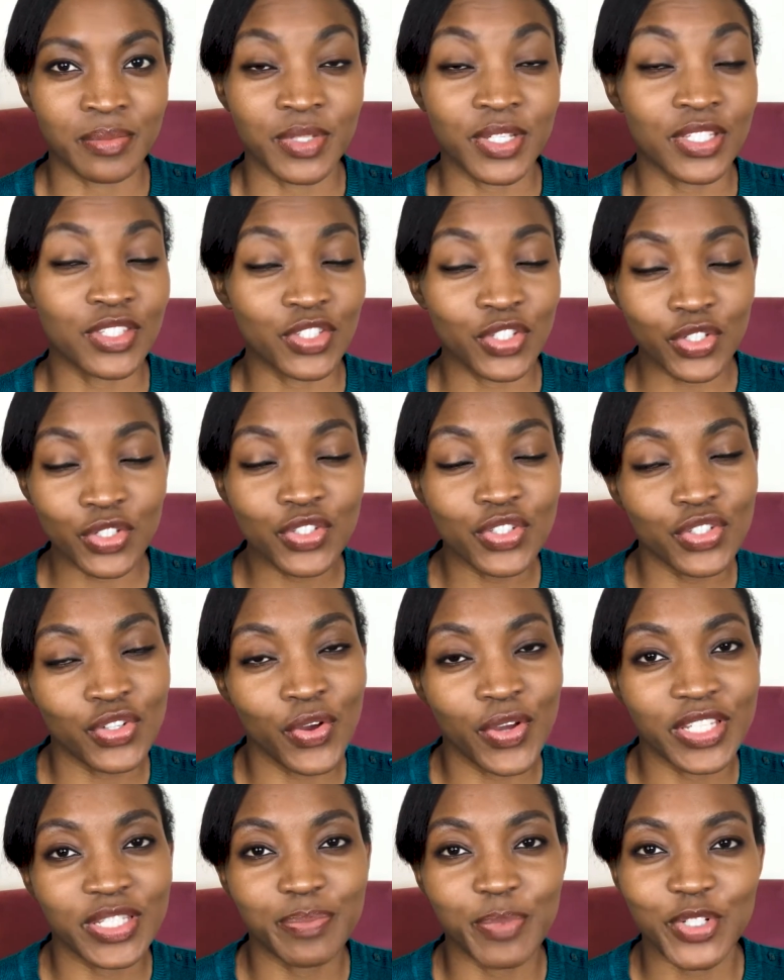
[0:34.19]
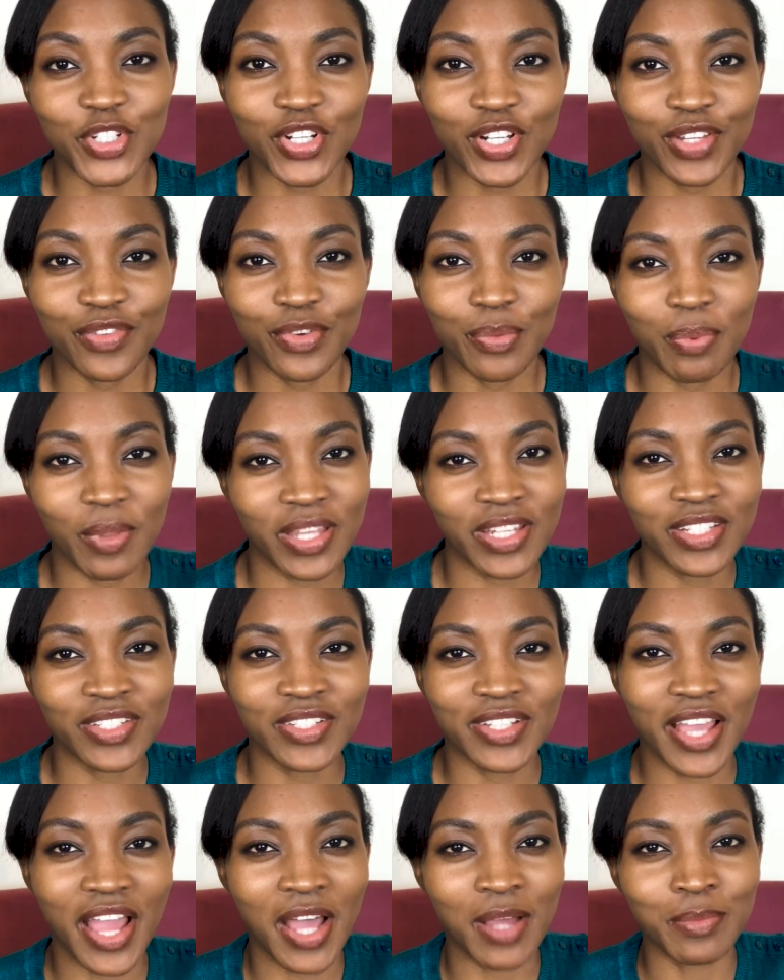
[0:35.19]
It's good to know, especially if you're planning
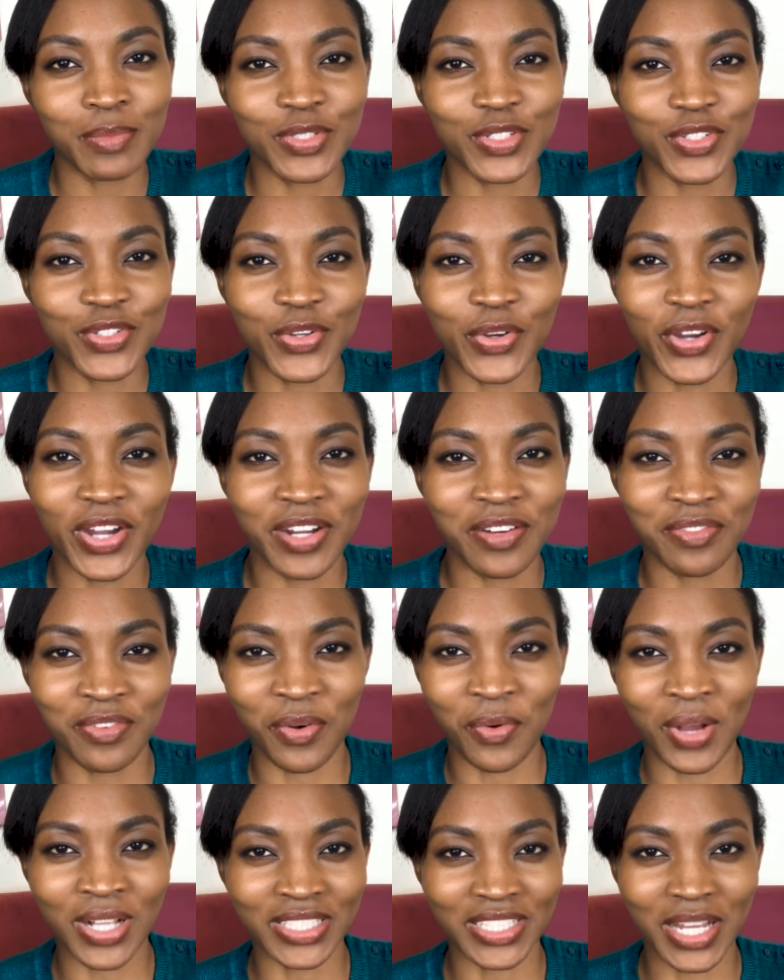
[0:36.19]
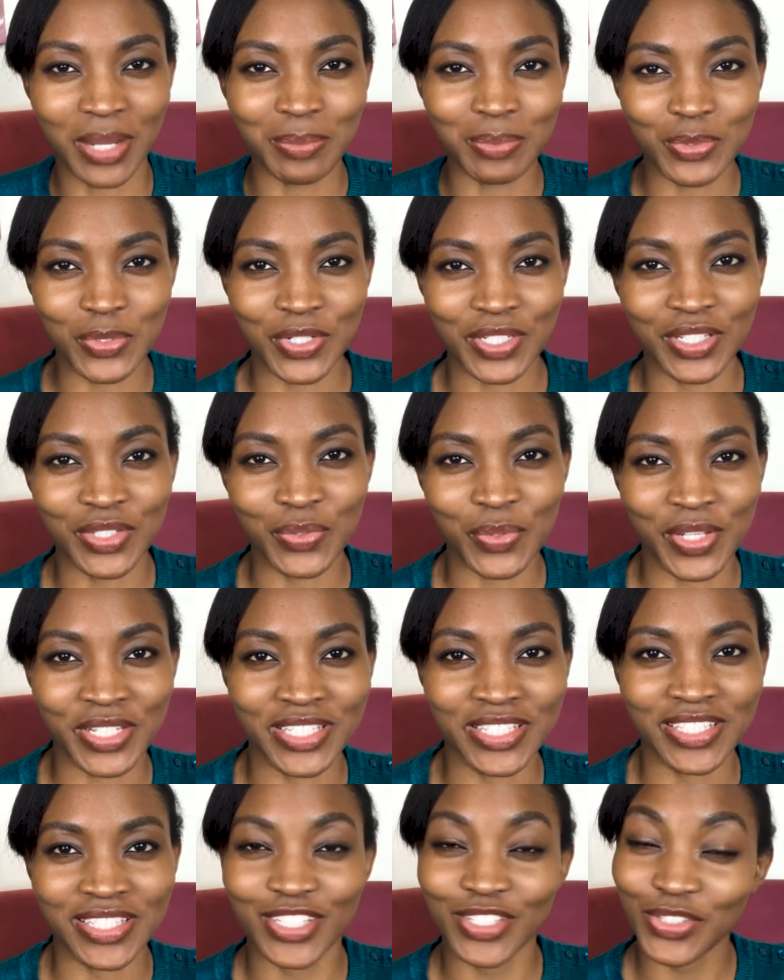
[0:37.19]
to come to Doha for World Cup
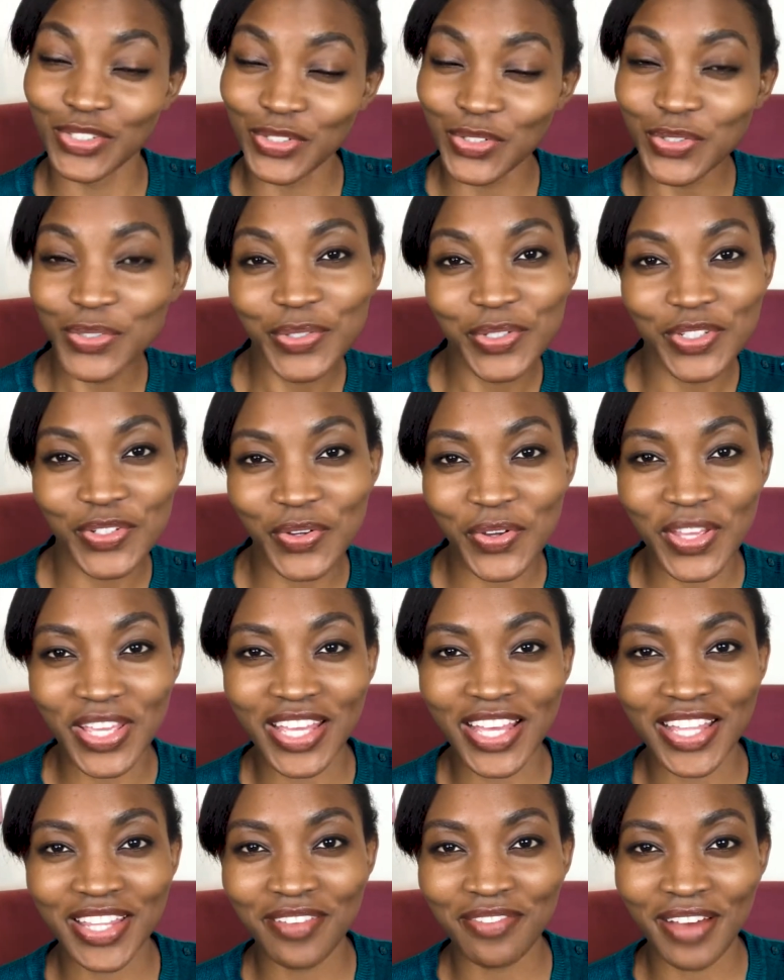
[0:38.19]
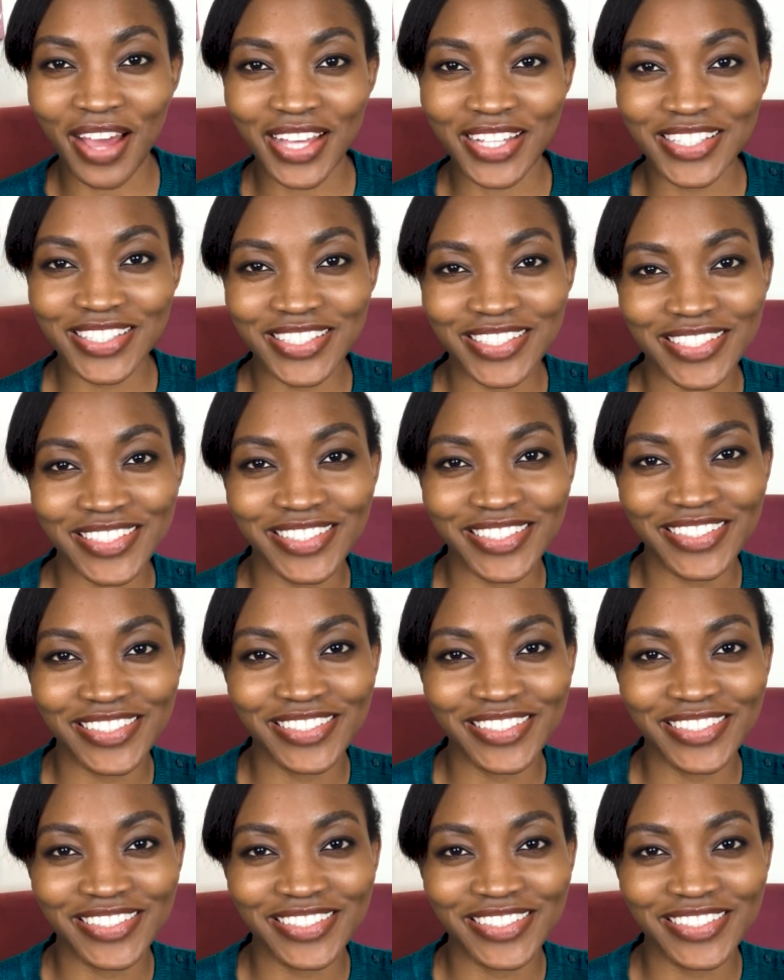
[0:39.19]
2022. So here are the facts.